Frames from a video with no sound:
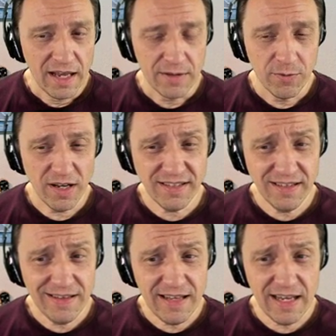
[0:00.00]
it was
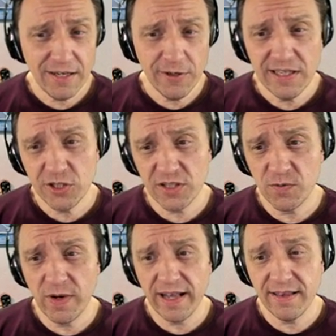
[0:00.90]
literally
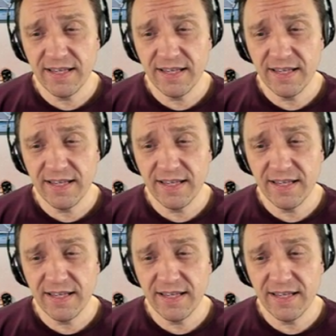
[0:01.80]
just one